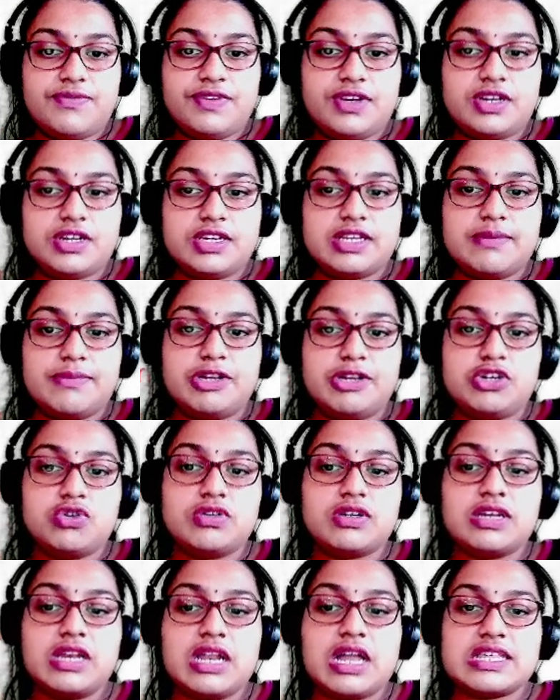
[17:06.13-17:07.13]
we are coming to
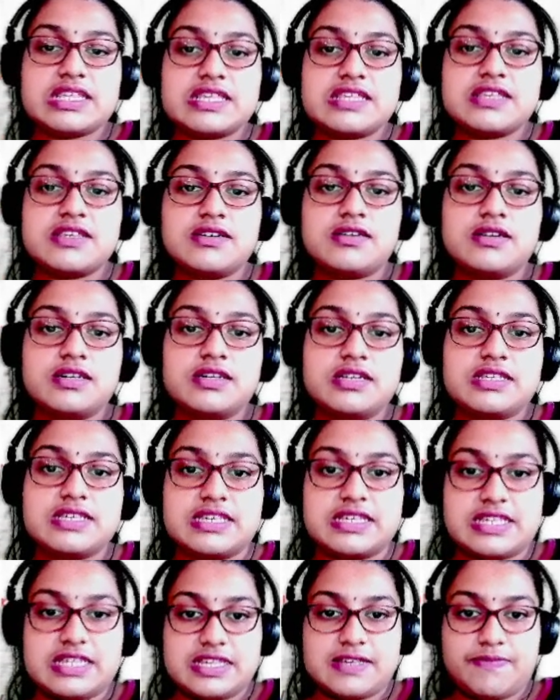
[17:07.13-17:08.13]
clustered
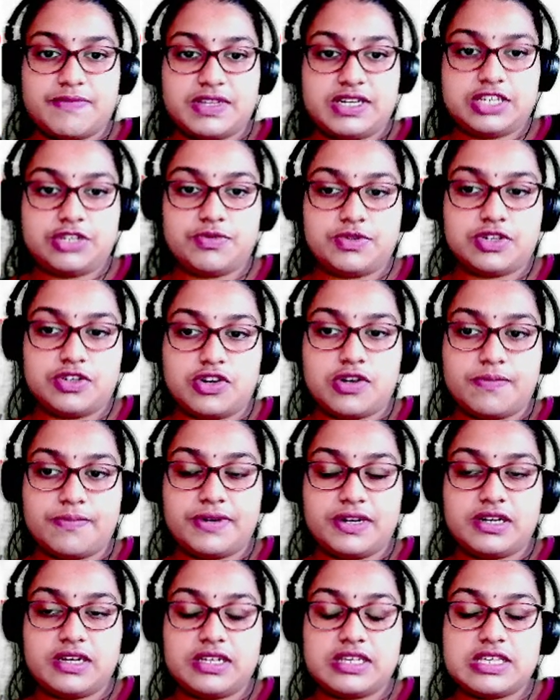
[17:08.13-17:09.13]
system, network
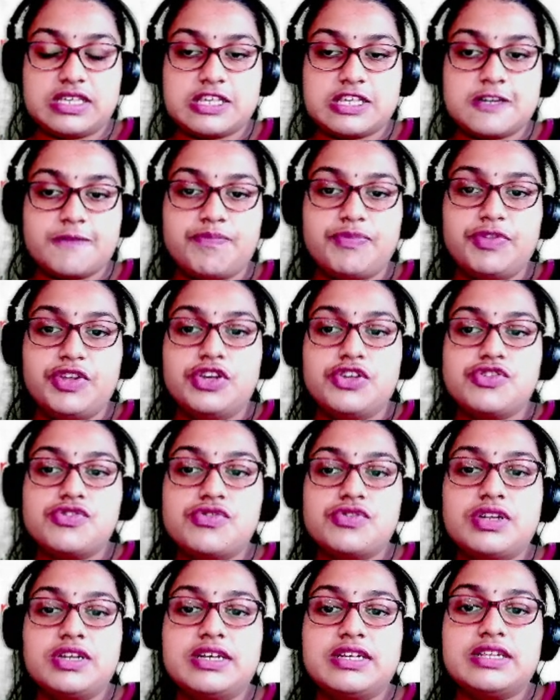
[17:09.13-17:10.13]
operating system. So
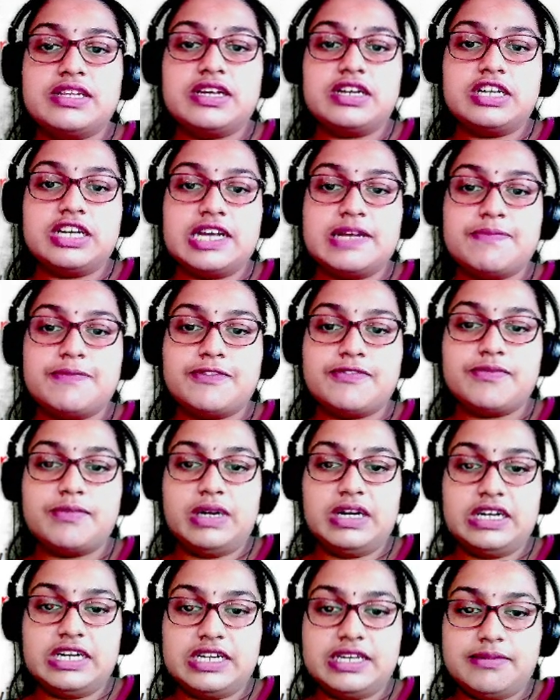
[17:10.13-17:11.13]
another type of
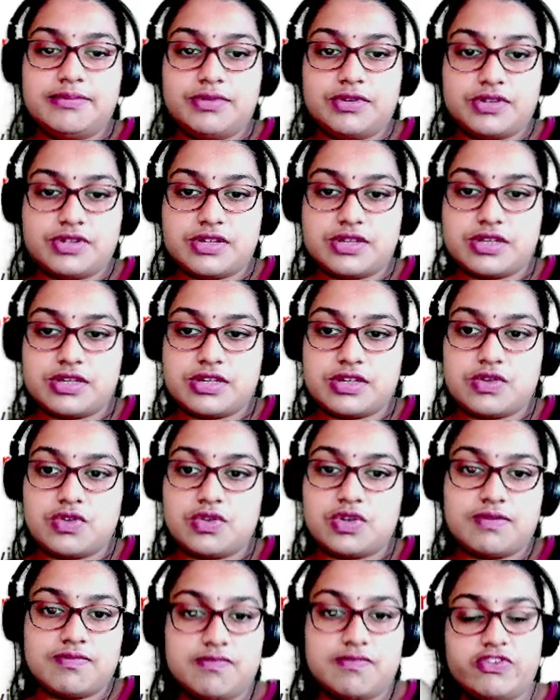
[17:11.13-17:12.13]
multiprocessor system.
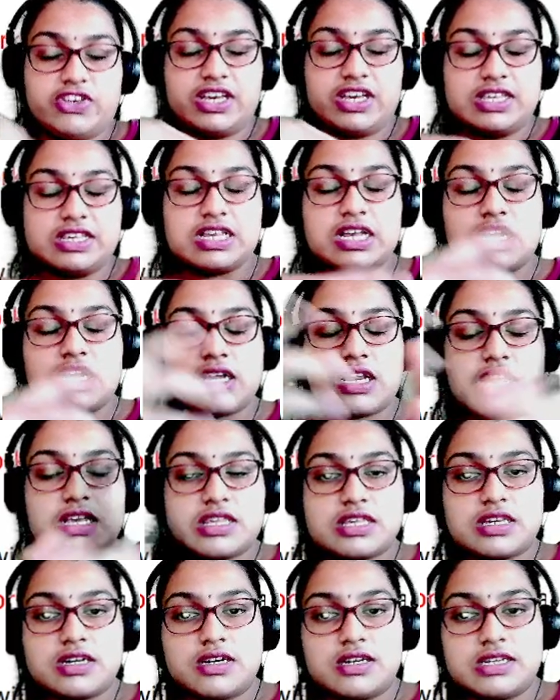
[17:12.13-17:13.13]
Okay, we can say
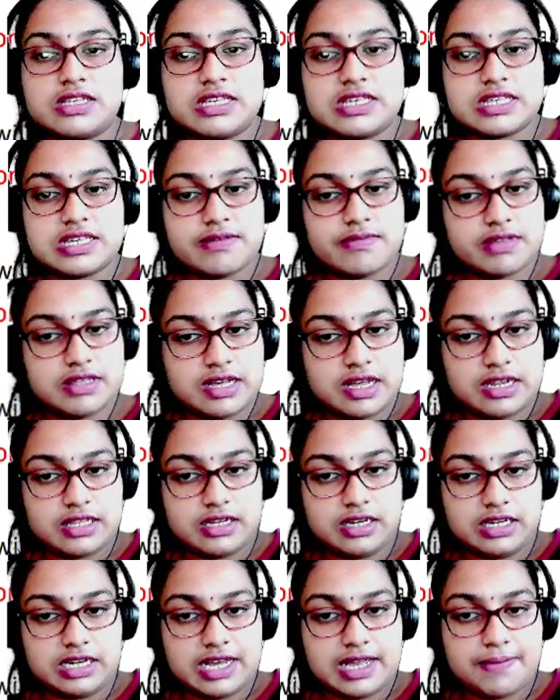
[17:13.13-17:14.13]
clustered system is
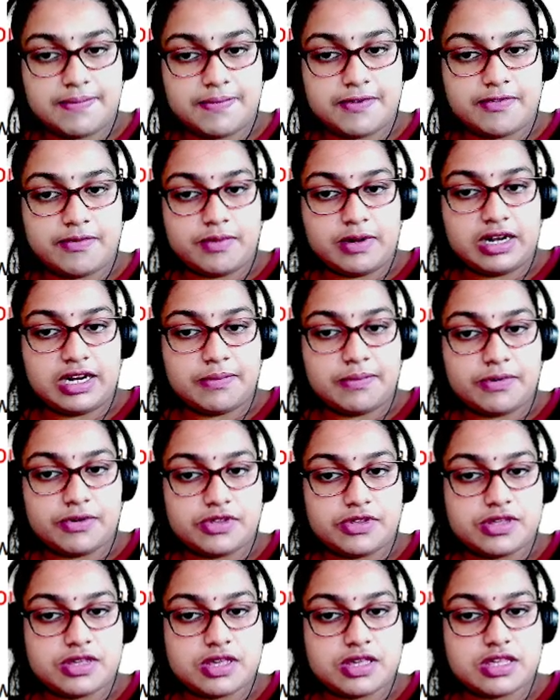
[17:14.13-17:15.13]
another type of
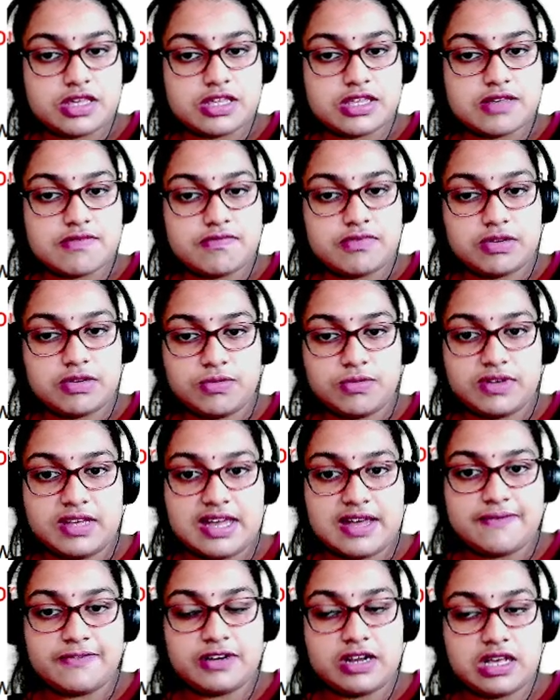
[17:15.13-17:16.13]
multiprocessor system, but we
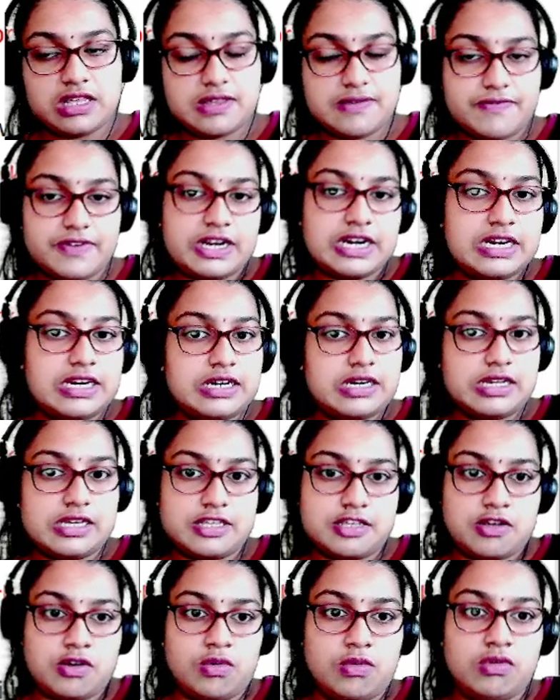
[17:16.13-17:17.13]
have classified it
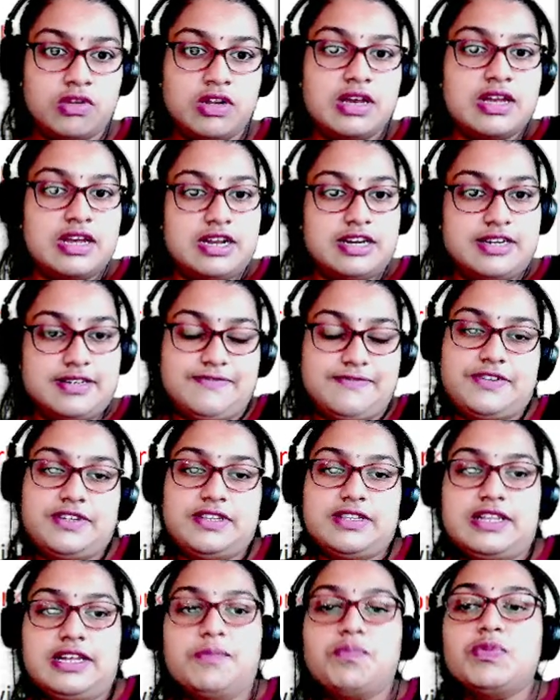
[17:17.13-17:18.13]
as a whole
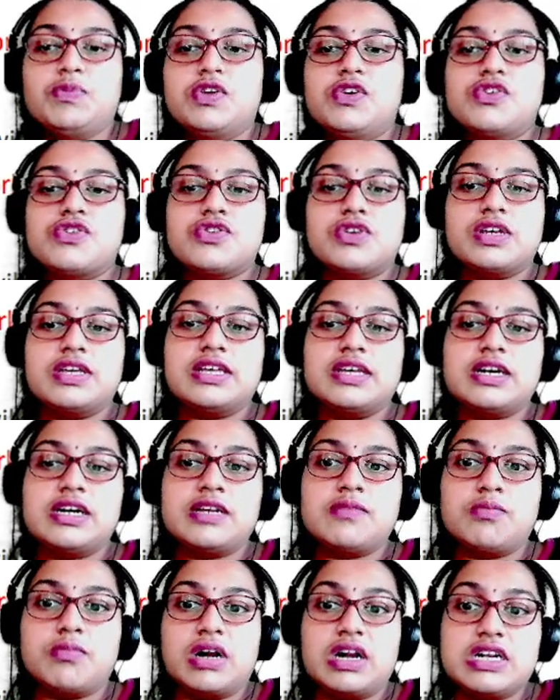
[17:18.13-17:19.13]
different thing. So here
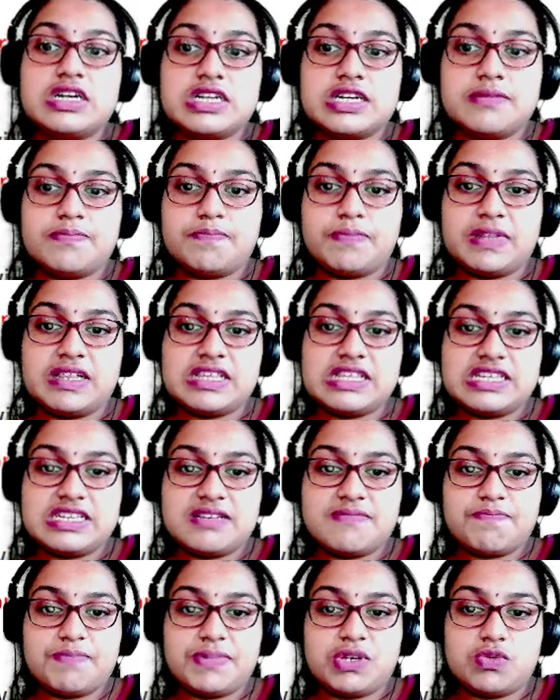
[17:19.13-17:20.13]
multiple
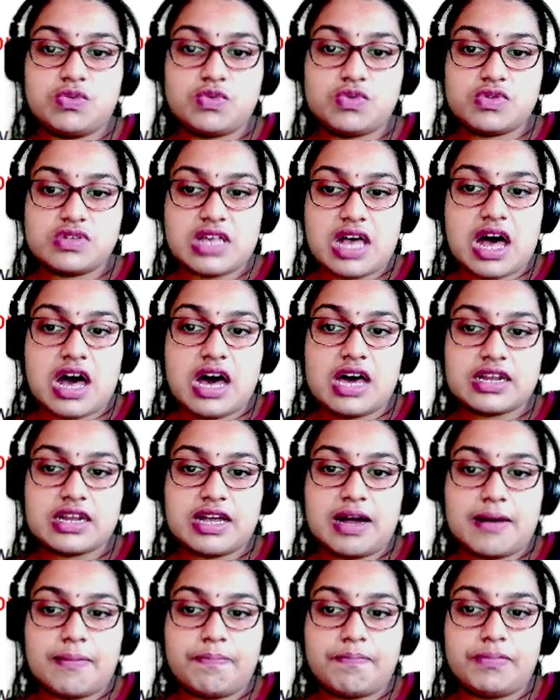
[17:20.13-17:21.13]
CPUs are
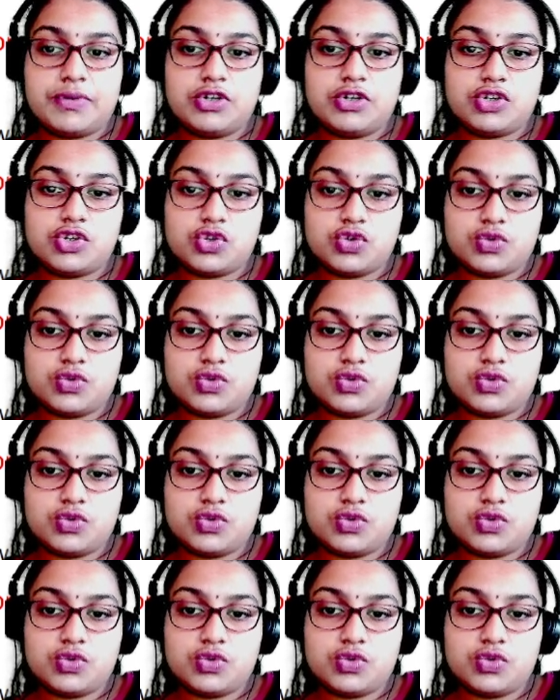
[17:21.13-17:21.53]
coupled